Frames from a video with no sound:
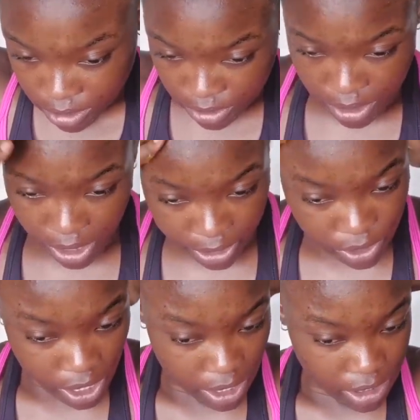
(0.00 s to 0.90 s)
do that
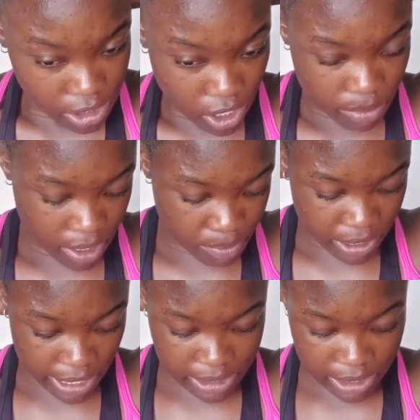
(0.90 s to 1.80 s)
so I can start
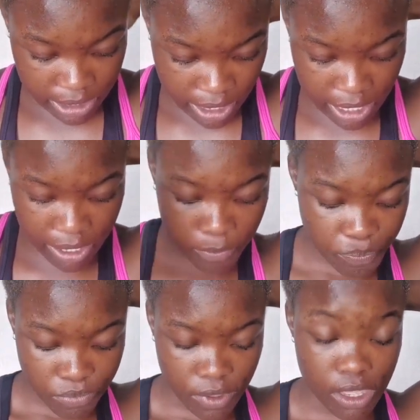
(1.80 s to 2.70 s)
manipulating the hair.
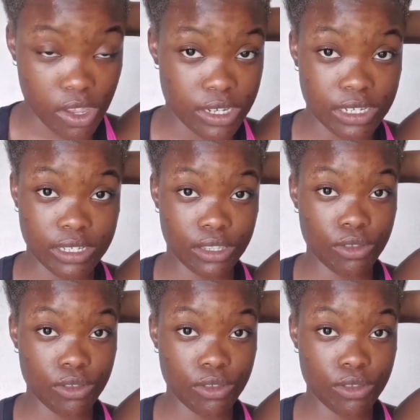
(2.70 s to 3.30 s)
You're gonna see